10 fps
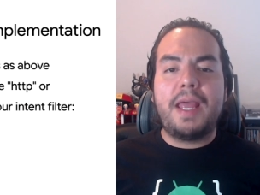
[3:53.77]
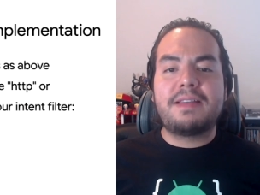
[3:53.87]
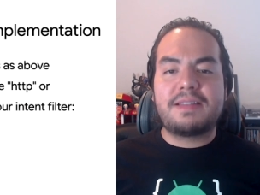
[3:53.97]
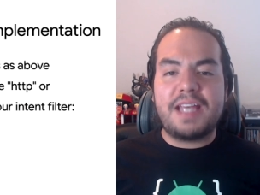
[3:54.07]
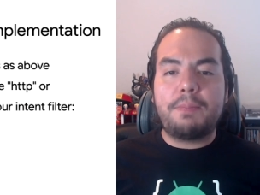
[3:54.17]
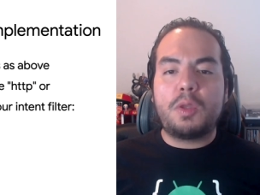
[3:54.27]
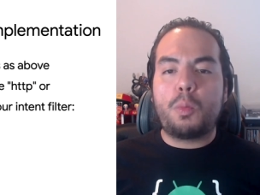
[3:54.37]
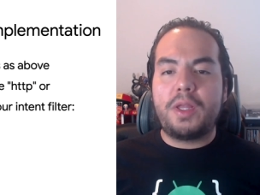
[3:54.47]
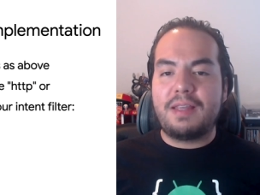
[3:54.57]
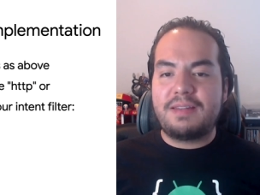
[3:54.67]
except
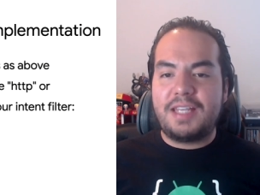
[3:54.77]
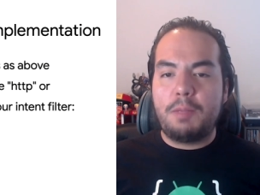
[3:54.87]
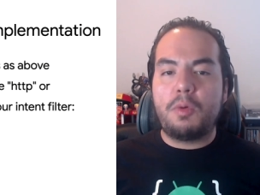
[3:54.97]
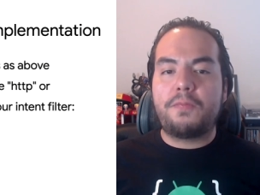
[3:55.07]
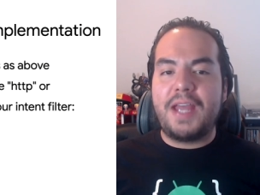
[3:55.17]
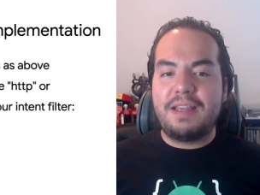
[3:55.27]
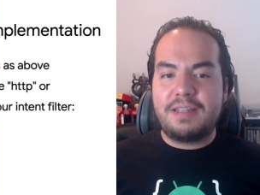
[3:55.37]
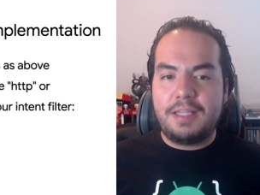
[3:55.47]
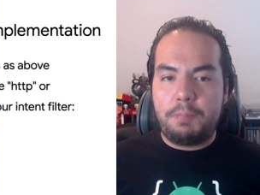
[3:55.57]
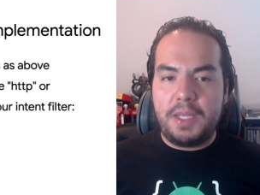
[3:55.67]
with the scheme of
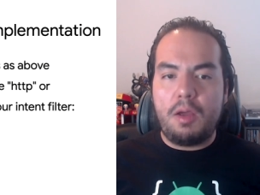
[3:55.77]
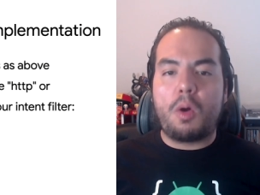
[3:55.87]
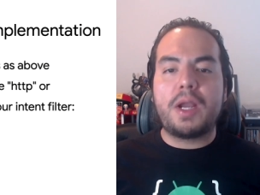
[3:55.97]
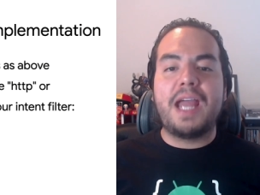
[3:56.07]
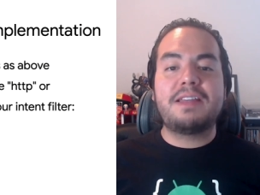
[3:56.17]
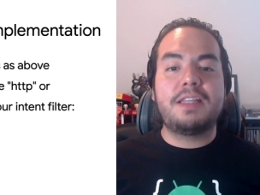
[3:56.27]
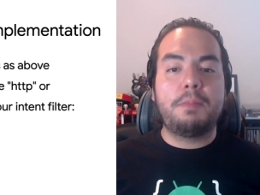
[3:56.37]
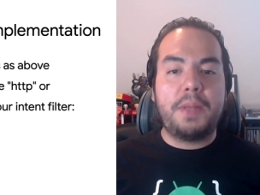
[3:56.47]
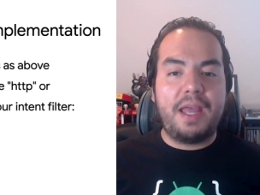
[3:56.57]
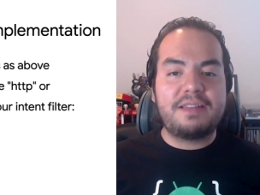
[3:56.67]
HTTP or
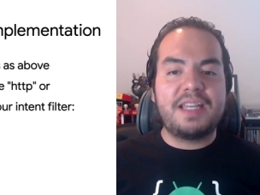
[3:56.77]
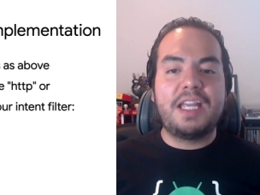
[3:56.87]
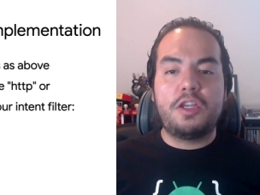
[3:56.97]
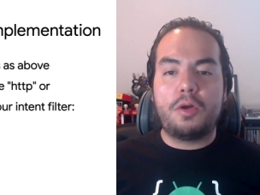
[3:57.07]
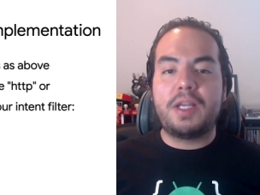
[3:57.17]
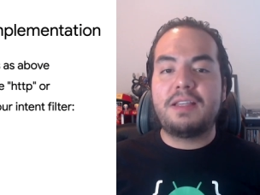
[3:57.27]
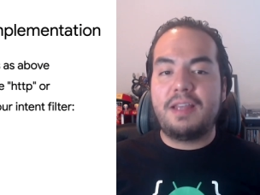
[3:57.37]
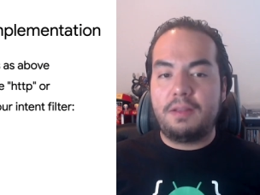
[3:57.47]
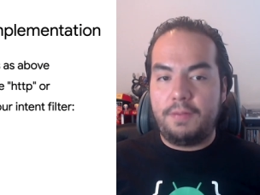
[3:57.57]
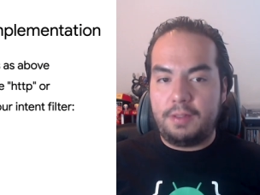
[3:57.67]
HTTPS in your
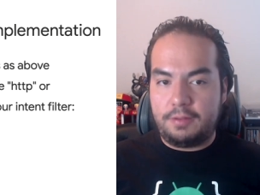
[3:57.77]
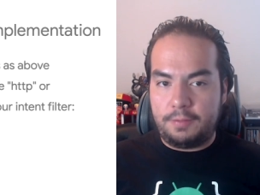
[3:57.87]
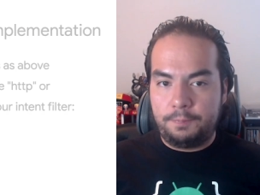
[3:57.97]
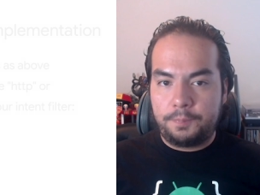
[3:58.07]
intent filter.